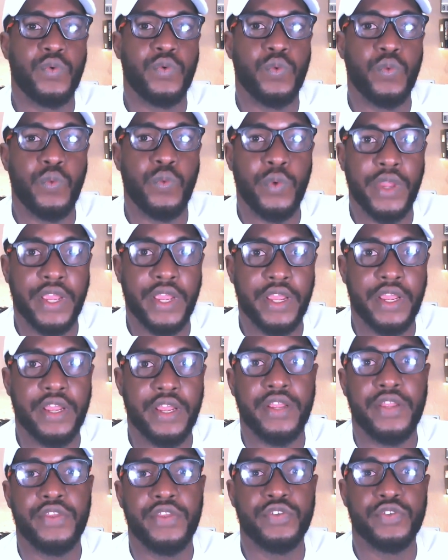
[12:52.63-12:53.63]

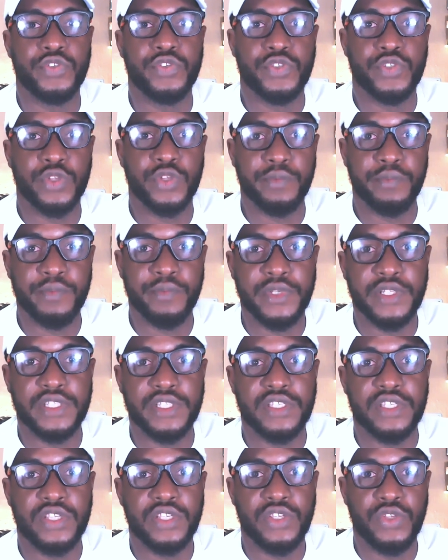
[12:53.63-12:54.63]
where you
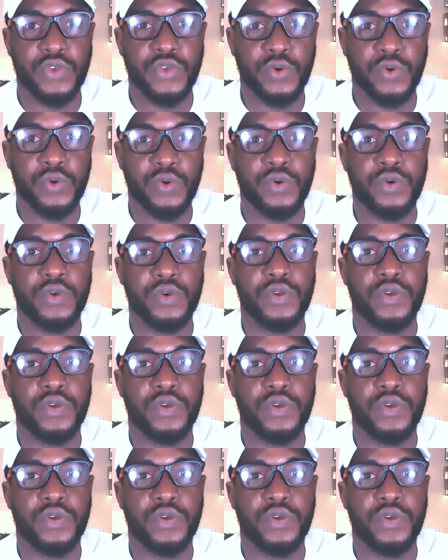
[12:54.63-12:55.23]
submit your